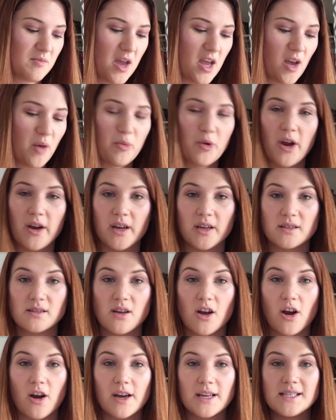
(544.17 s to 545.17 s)
makeup products
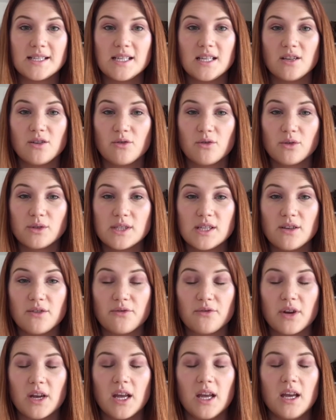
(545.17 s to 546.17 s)
are indeed cruelty
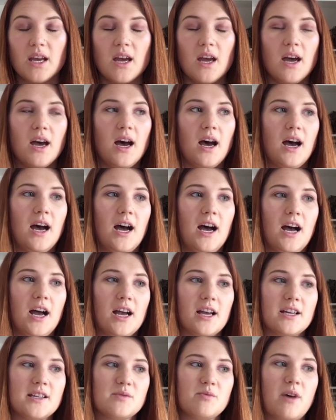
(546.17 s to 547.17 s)
free,
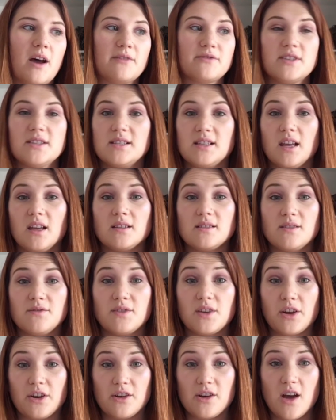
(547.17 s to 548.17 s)
because we'll have to see. 'Cause if
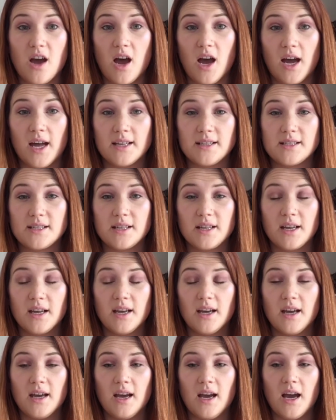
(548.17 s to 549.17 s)
they're not,
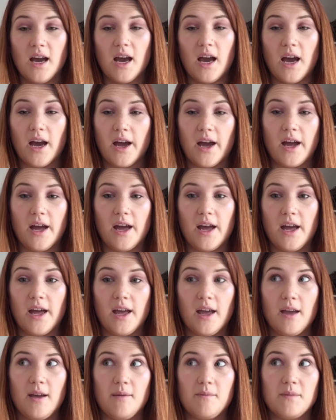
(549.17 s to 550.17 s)

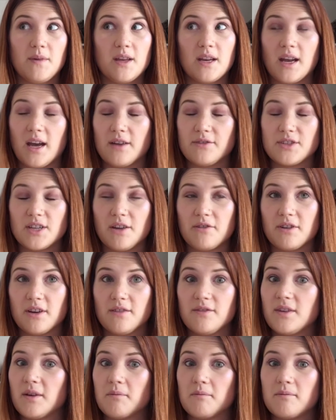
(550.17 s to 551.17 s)
I'm gonna have to get rid
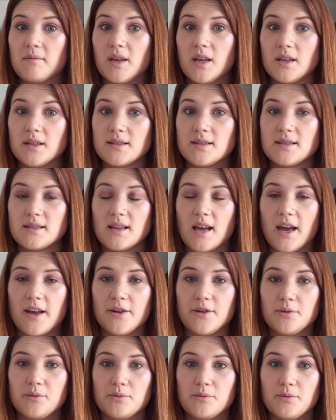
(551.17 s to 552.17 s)
of them because
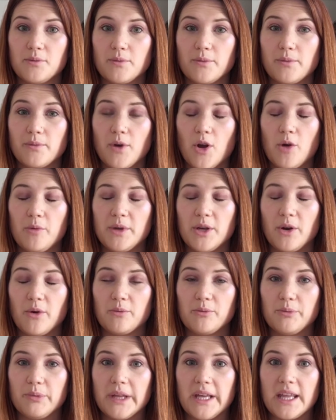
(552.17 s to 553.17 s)
homie
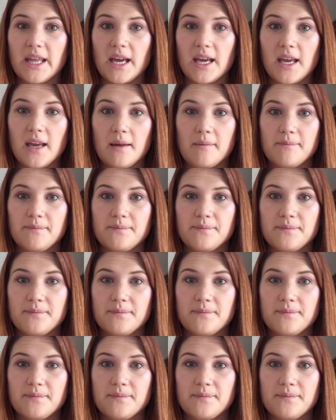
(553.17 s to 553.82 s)
don't play that game.